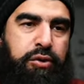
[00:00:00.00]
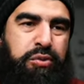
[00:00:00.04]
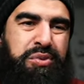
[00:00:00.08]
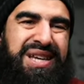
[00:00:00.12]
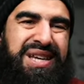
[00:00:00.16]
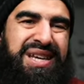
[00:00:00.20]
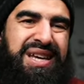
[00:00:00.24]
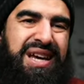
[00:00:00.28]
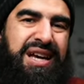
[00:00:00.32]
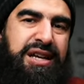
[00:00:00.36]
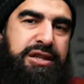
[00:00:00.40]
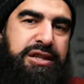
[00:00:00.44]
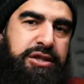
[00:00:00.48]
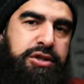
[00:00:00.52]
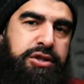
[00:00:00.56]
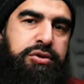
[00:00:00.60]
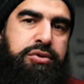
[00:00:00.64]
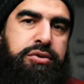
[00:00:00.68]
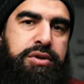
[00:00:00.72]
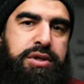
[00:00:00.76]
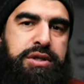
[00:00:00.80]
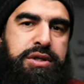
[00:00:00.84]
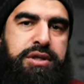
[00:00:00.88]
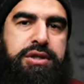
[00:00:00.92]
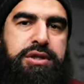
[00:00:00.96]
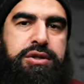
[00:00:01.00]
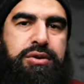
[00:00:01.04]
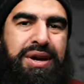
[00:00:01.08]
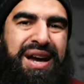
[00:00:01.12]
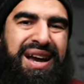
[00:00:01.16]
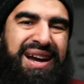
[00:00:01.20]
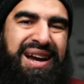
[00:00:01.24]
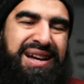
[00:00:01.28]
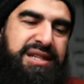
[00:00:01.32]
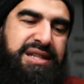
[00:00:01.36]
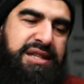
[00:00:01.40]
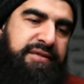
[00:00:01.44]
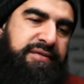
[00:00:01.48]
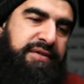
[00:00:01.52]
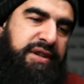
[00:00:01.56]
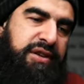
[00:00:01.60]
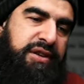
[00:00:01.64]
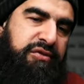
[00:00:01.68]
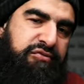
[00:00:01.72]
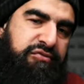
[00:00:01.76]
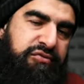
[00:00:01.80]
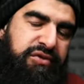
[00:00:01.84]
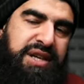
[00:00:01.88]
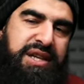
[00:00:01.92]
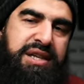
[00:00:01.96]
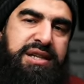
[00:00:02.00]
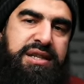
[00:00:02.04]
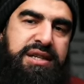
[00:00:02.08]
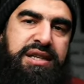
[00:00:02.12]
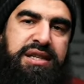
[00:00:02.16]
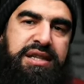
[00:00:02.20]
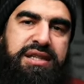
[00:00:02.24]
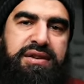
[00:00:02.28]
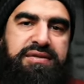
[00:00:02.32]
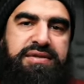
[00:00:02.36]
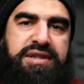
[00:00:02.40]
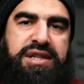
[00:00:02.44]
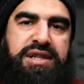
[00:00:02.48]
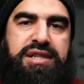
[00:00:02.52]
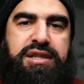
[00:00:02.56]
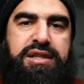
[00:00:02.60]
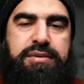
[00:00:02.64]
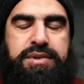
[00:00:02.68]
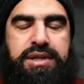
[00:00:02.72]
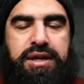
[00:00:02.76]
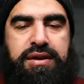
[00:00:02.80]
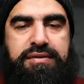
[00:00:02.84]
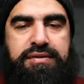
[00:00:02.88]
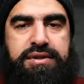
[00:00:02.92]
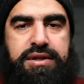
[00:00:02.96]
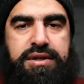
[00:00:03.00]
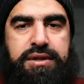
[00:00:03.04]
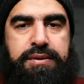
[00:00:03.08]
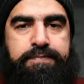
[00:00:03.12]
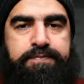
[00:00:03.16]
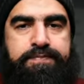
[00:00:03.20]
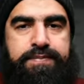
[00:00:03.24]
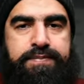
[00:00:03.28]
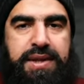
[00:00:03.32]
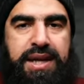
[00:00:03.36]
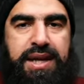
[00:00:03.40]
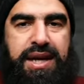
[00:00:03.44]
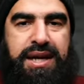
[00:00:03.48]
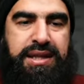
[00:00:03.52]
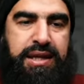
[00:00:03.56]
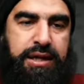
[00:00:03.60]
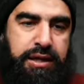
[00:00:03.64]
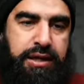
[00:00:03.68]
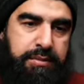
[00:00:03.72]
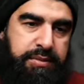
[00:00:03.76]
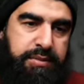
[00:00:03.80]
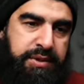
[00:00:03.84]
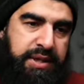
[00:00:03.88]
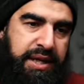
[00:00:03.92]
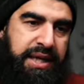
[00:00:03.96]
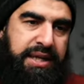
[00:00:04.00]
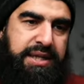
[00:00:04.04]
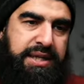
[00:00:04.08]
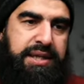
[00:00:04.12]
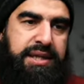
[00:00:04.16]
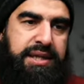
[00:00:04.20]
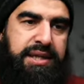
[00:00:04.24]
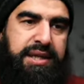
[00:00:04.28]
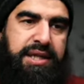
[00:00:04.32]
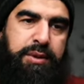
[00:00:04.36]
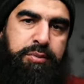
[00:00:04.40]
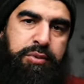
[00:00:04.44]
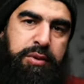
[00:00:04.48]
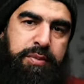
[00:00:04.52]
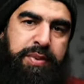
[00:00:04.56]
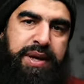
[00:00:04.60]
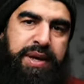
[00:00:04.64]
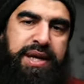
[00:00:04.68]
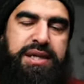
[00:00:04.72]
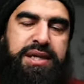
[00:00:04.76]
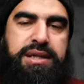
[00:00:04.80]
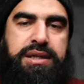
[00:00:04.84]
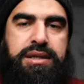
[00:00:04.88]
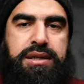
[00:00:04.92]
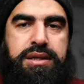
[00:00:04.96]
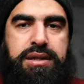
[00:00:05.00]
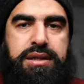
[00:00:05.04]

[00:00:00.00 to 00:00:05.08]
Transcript: we get students to actively read these tafsirs themselves. And they come to lesson and they're prepared.